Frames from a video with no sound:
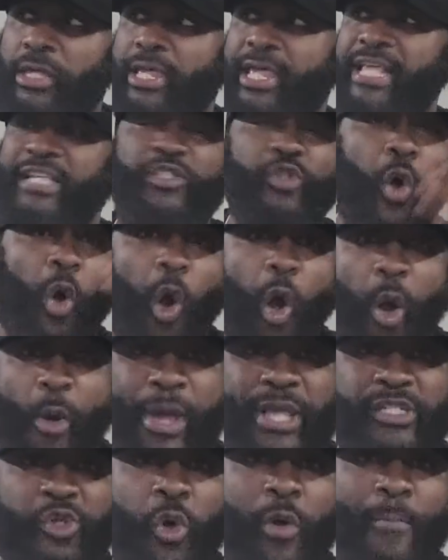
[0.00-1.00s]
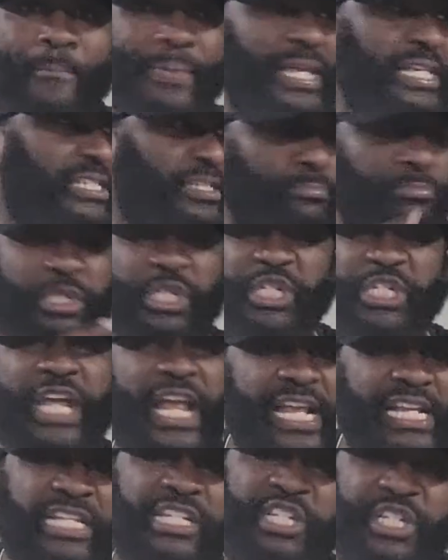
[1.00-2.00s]
it's always gonna be some
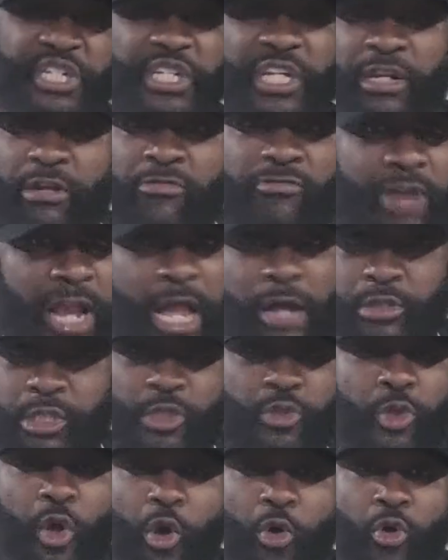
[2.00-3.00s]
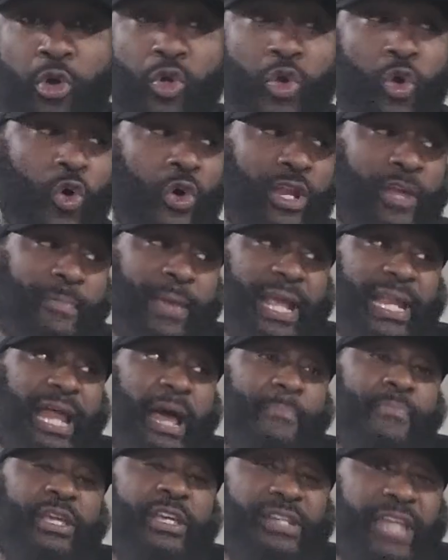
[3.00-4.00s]
shady shit around you going on. It may not be